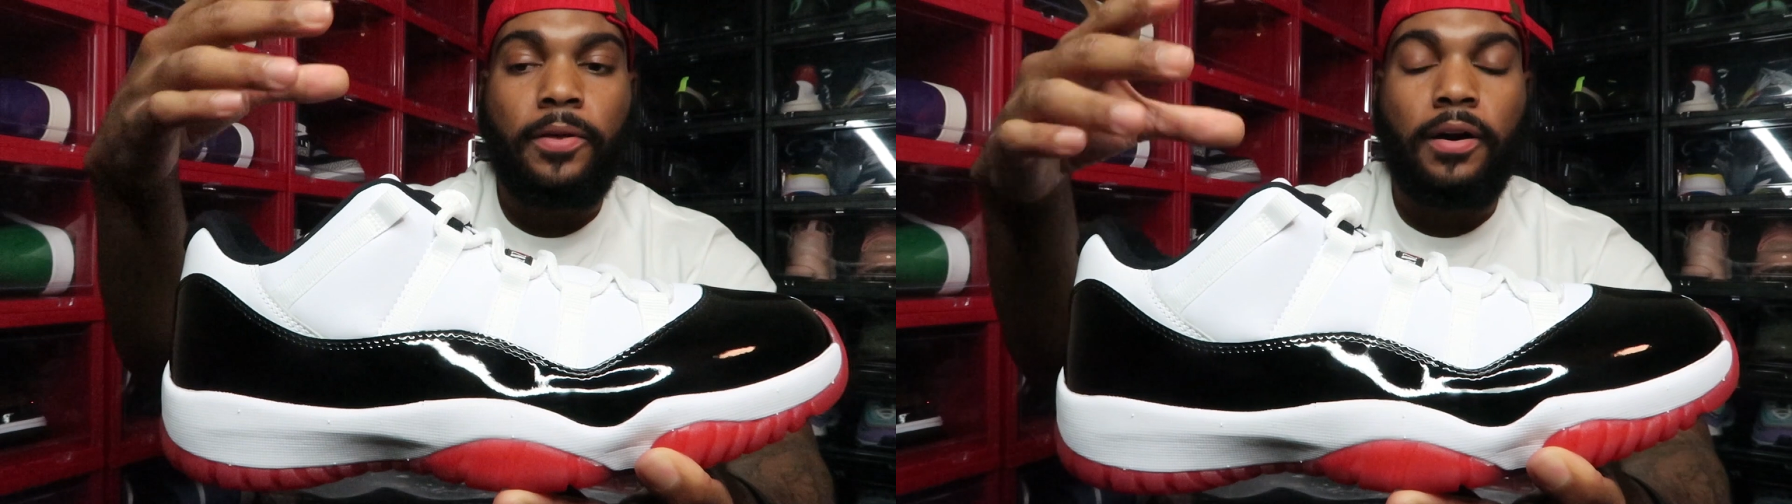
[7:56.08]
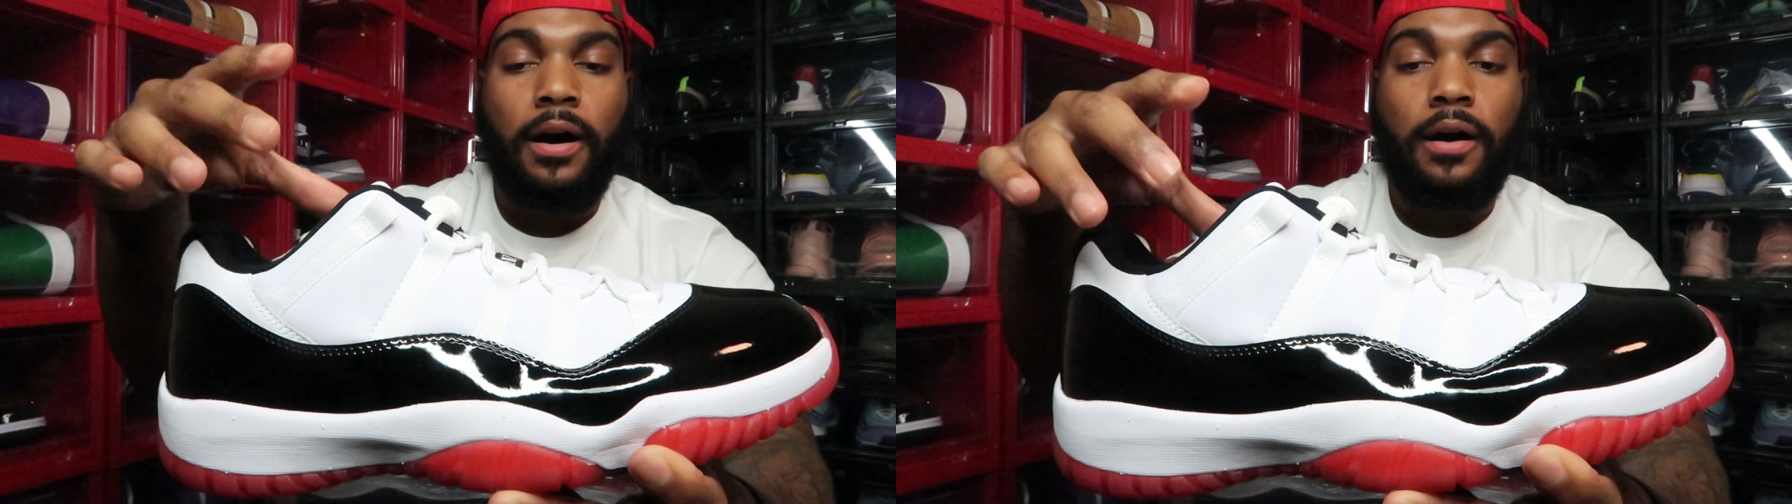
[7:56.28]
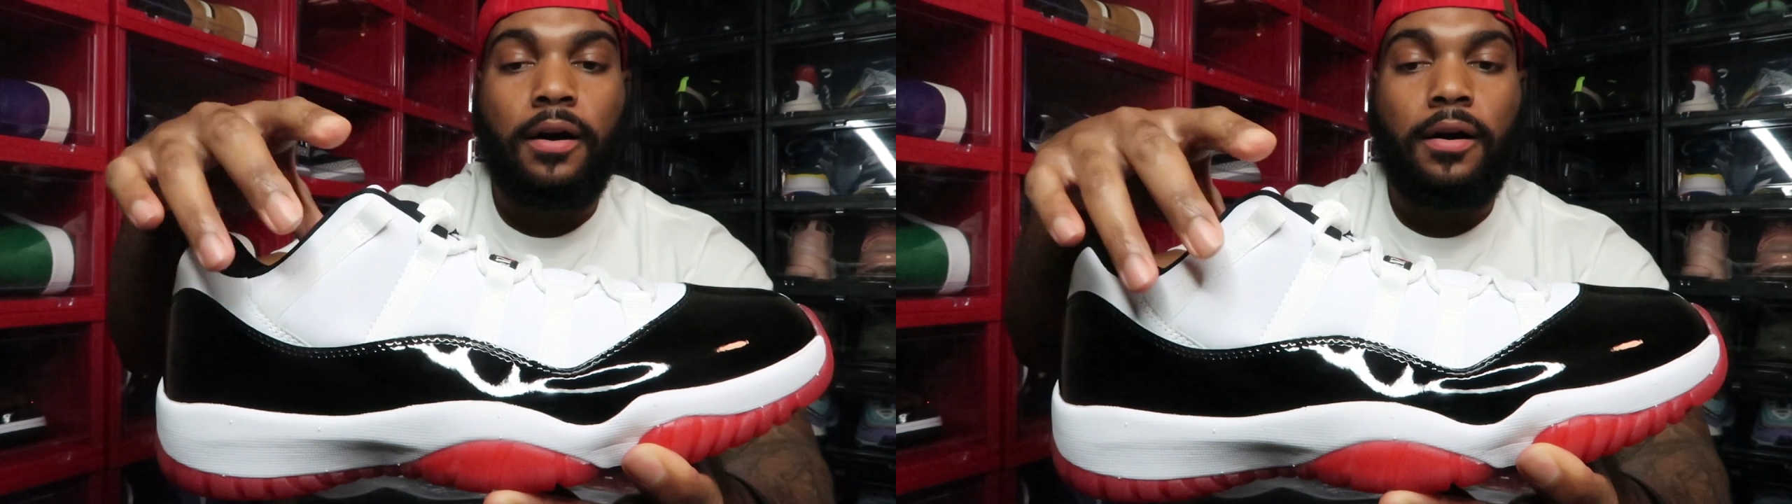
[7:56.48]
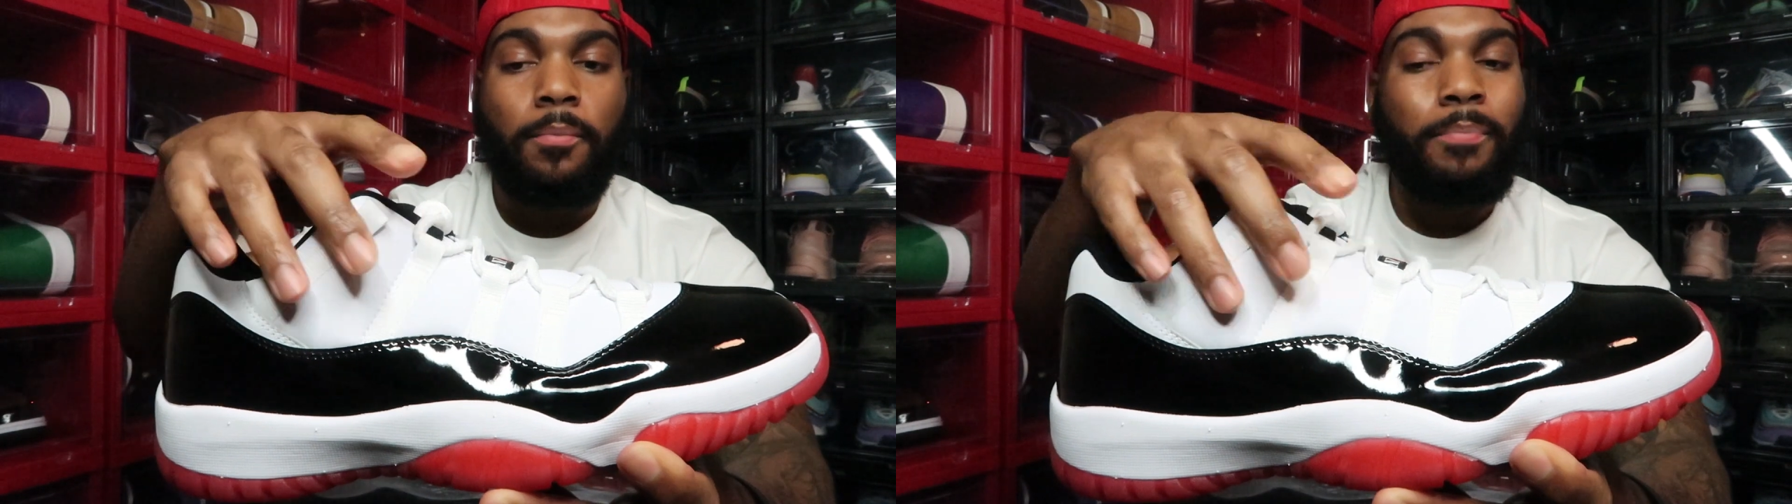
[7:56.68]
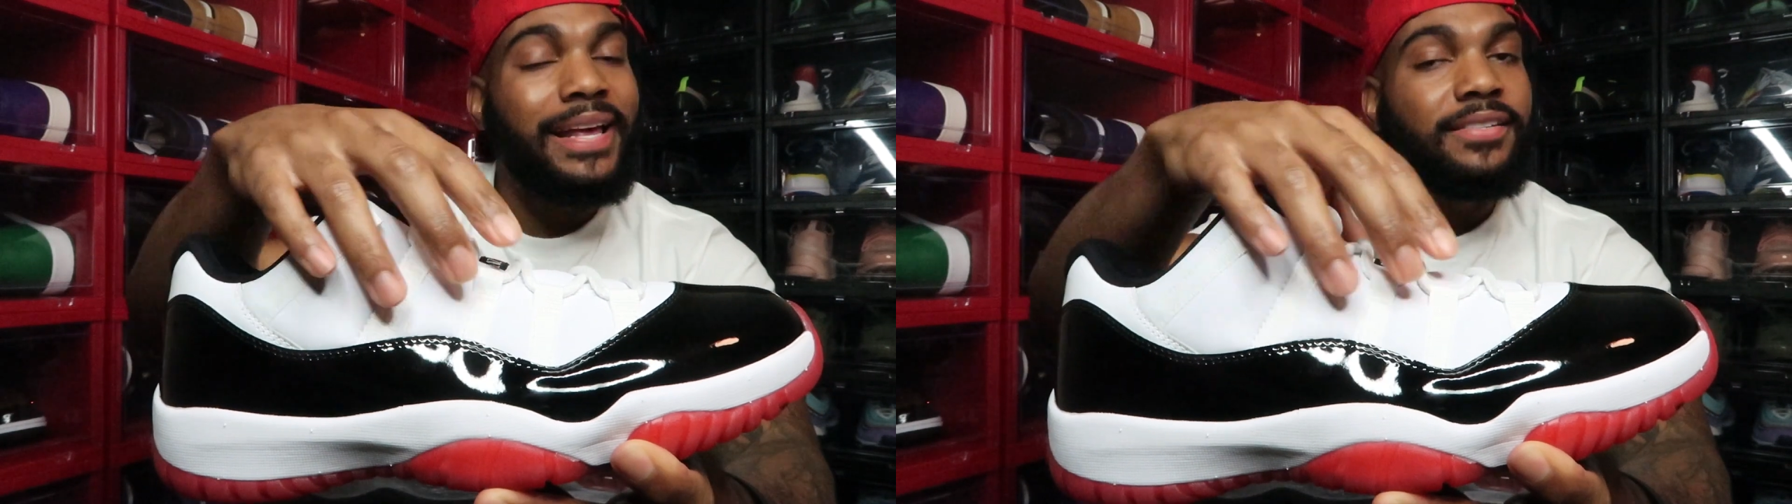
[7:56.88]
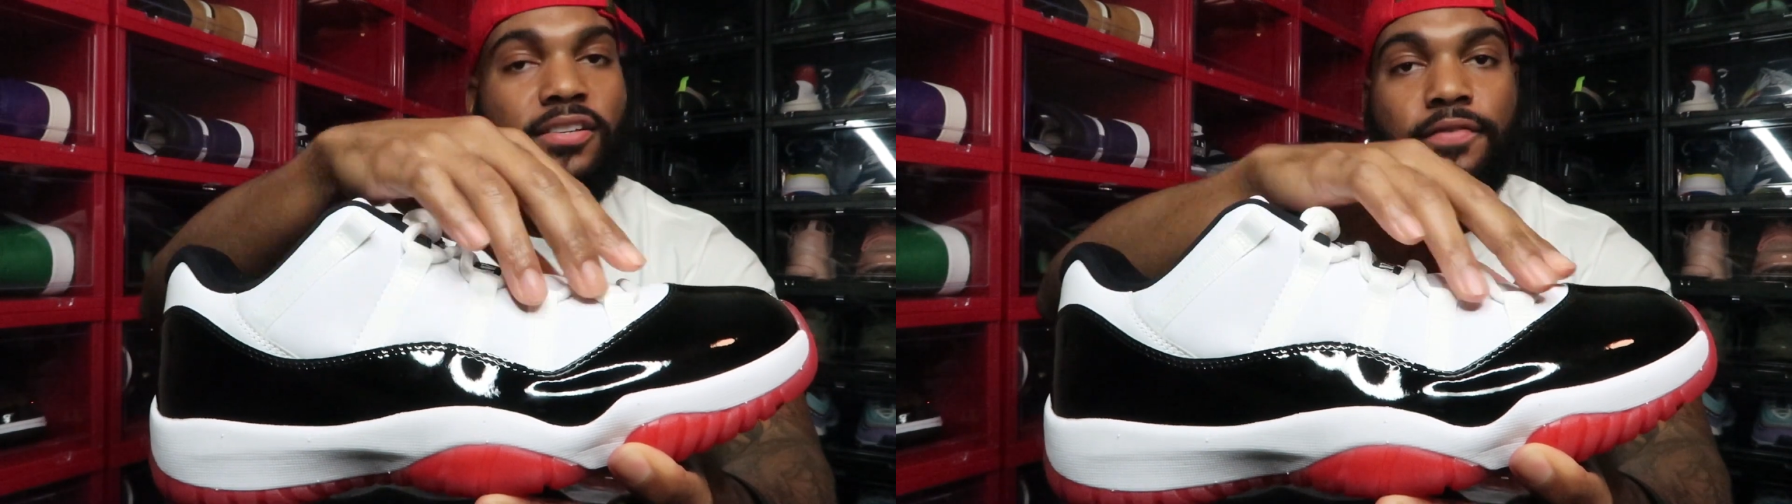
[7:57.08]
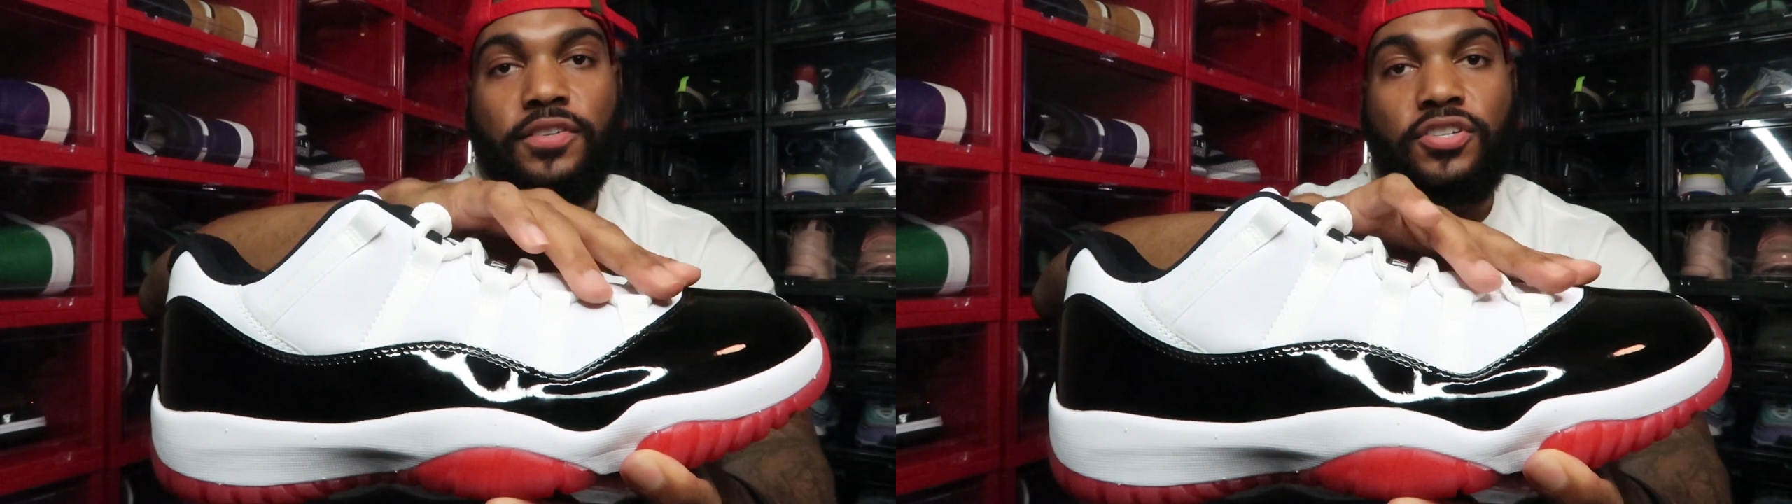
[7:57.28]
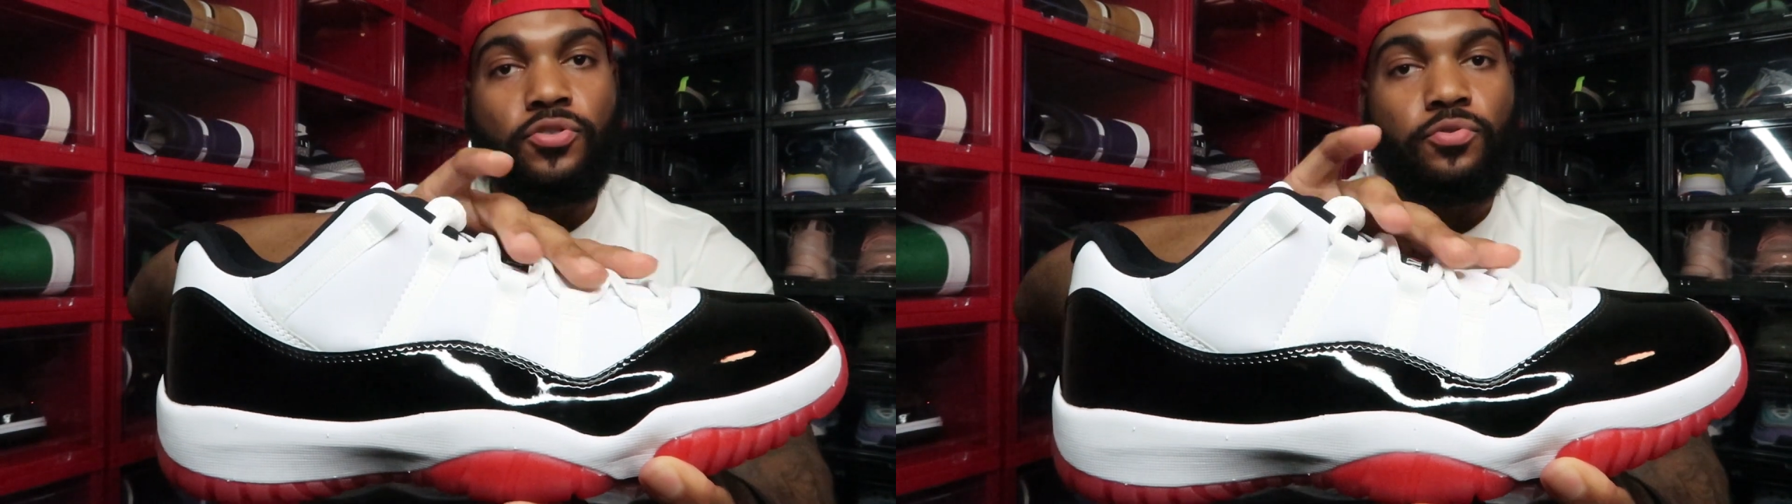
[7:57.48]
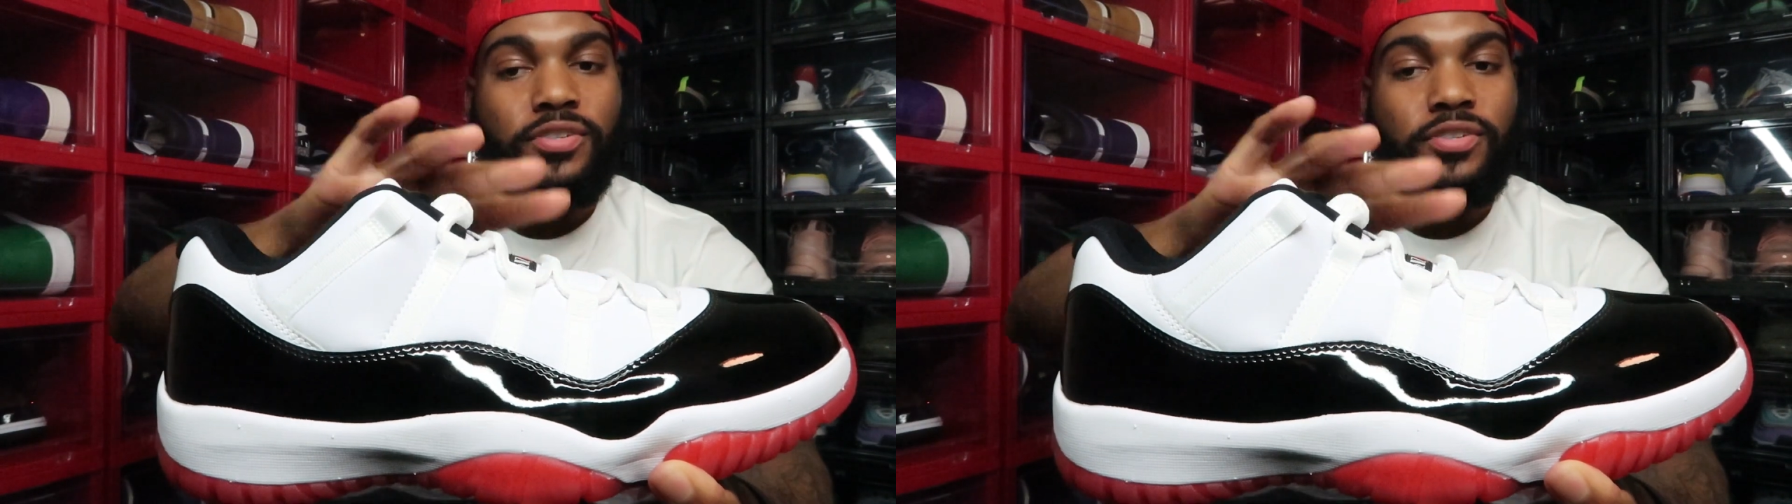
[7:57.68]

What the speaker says: the base of the shoe,